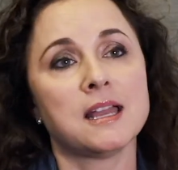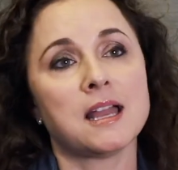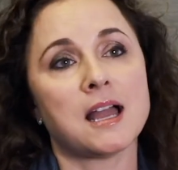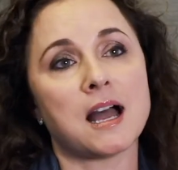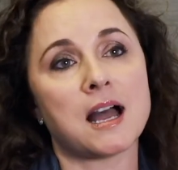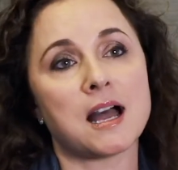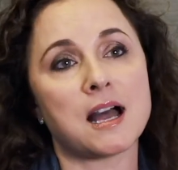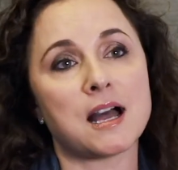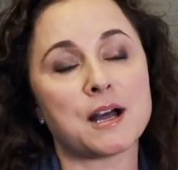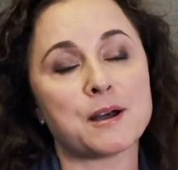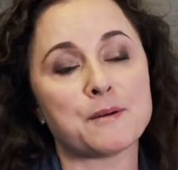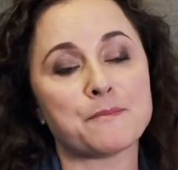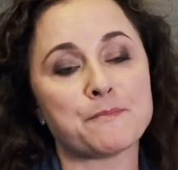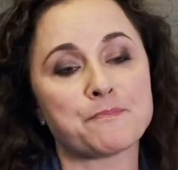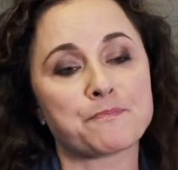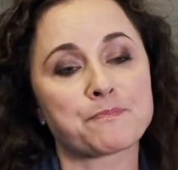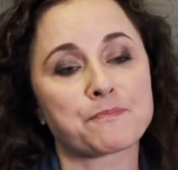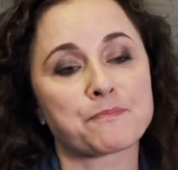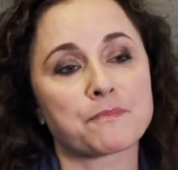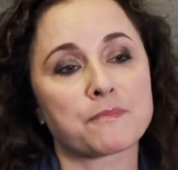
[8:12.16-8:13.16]

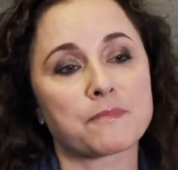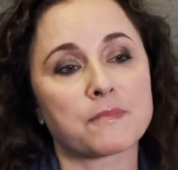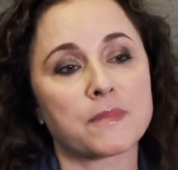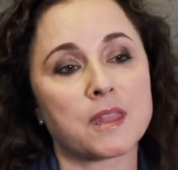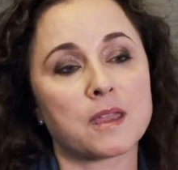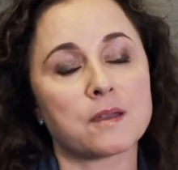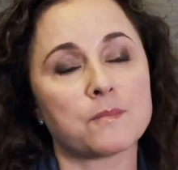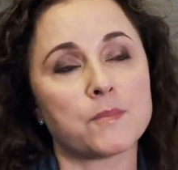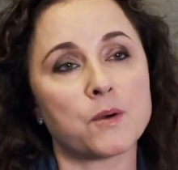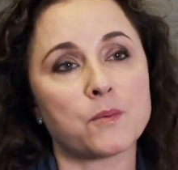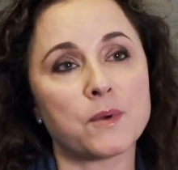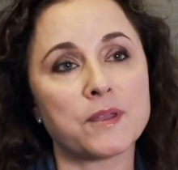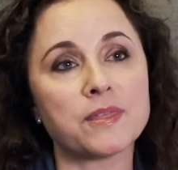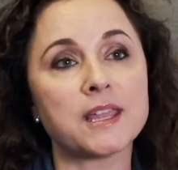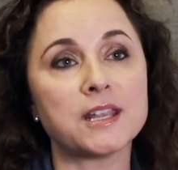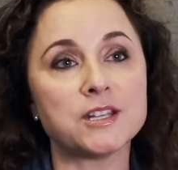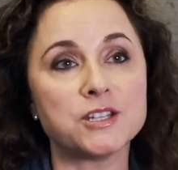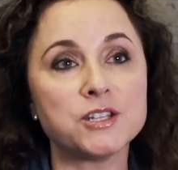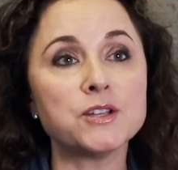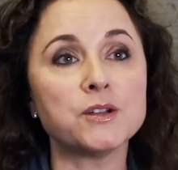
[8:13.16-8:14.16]
But when
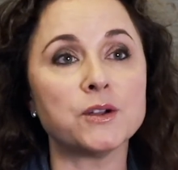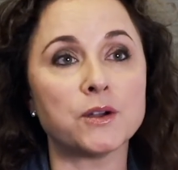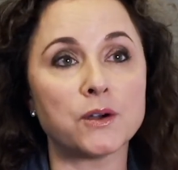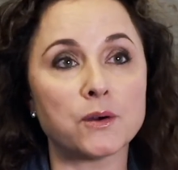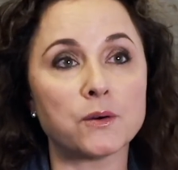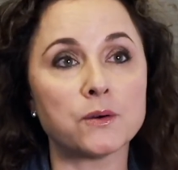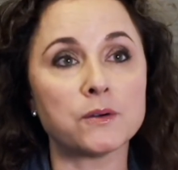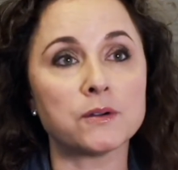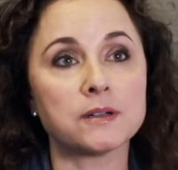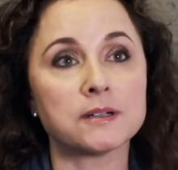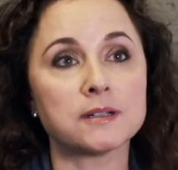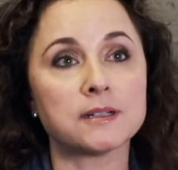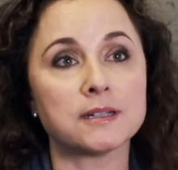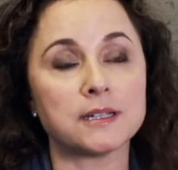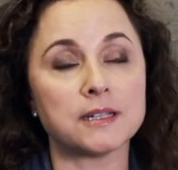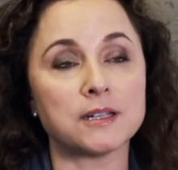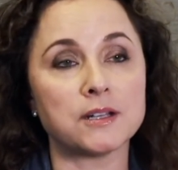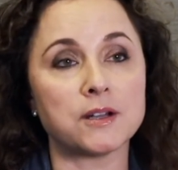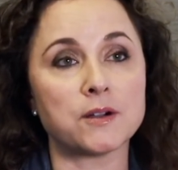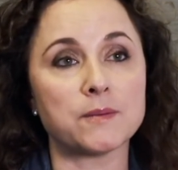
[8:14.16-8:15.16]
they do,
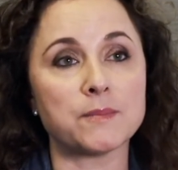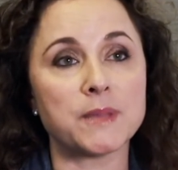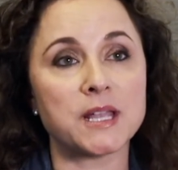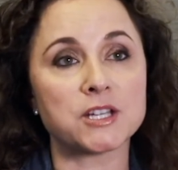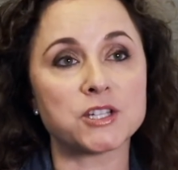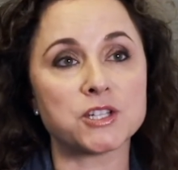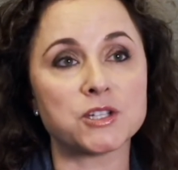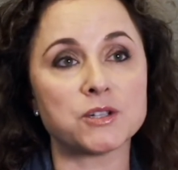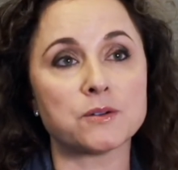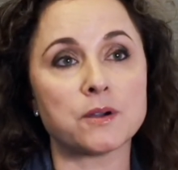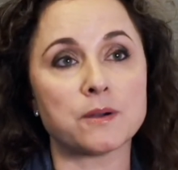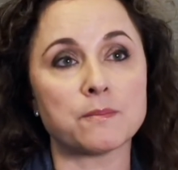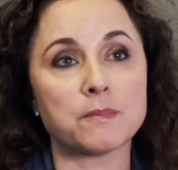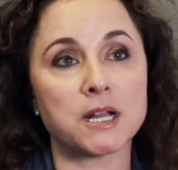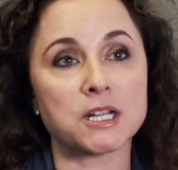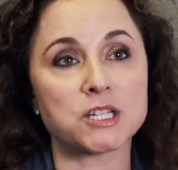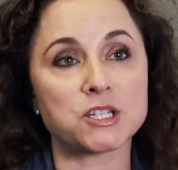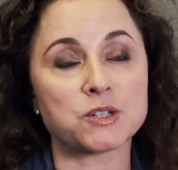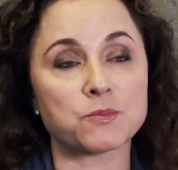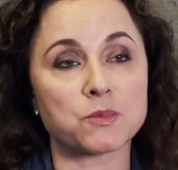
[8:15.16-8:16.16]
it makes you a
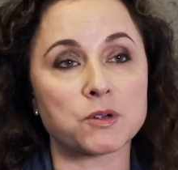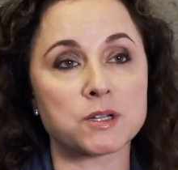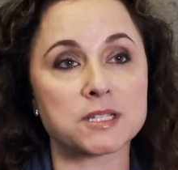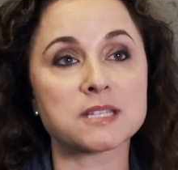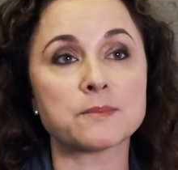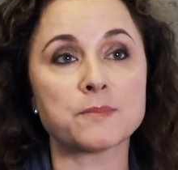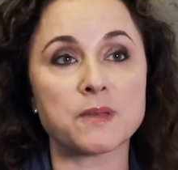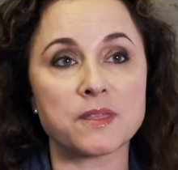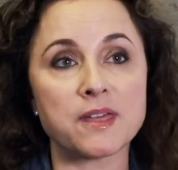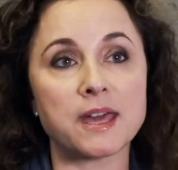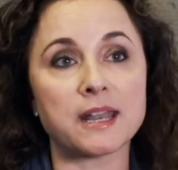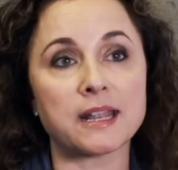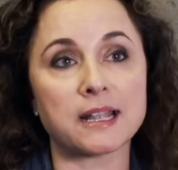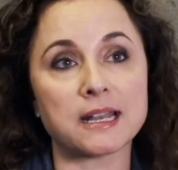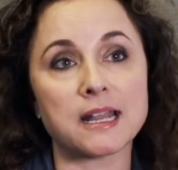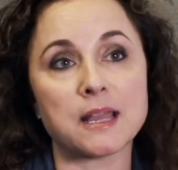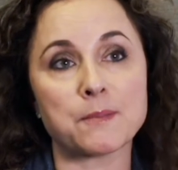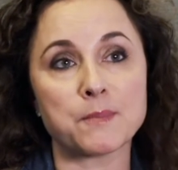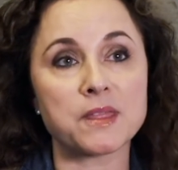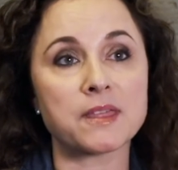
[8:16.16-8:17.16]
much more sympathetic
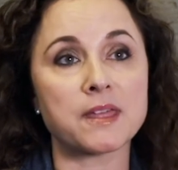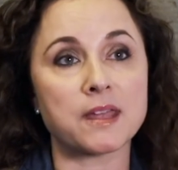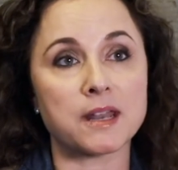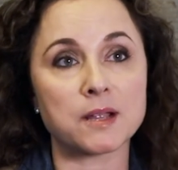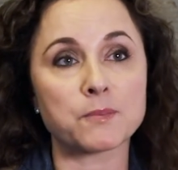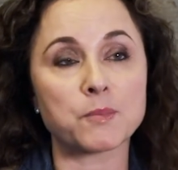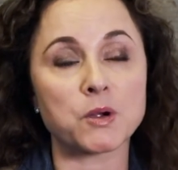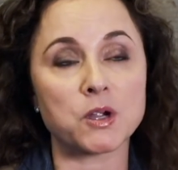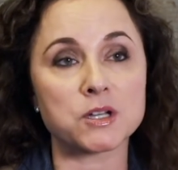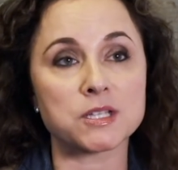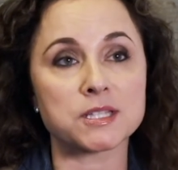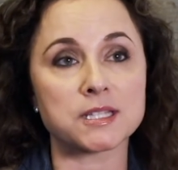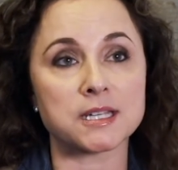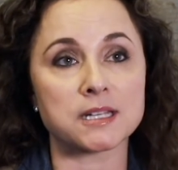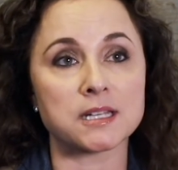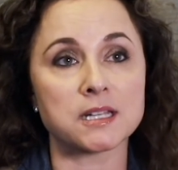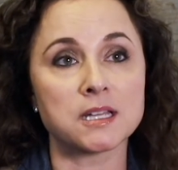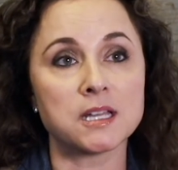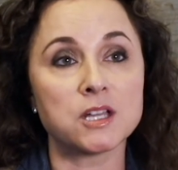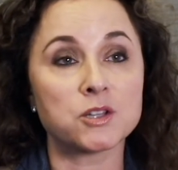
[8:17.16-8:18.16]
and empathetic
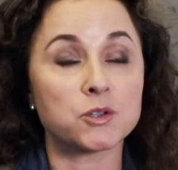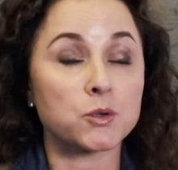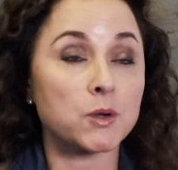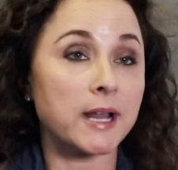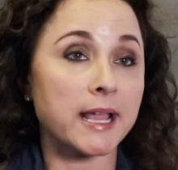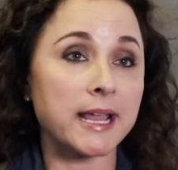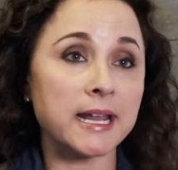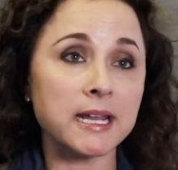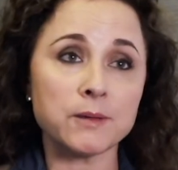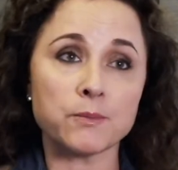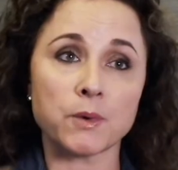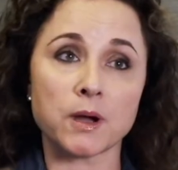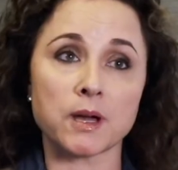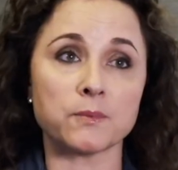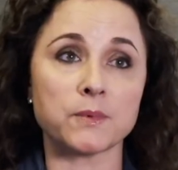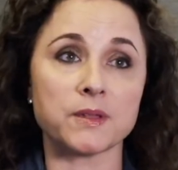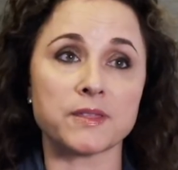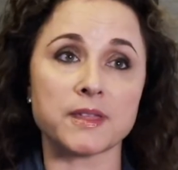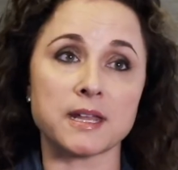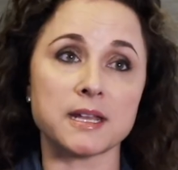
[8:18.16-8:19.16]
person toward anyone
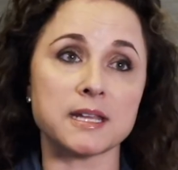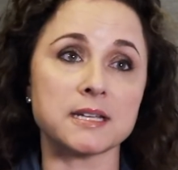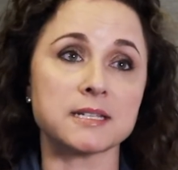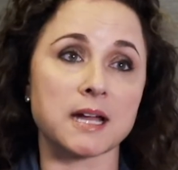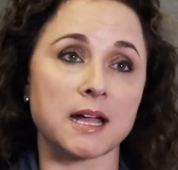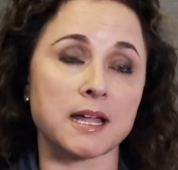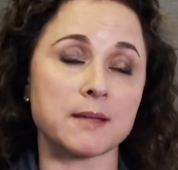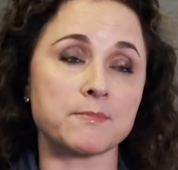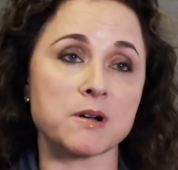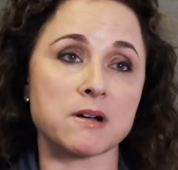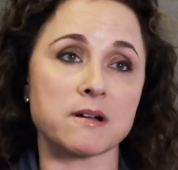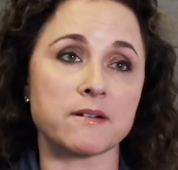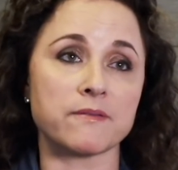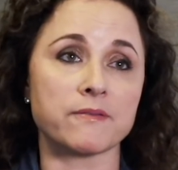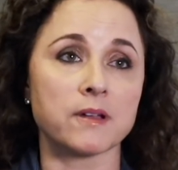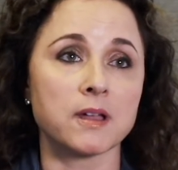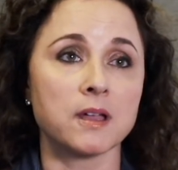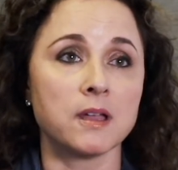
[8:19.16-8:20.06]
with any type of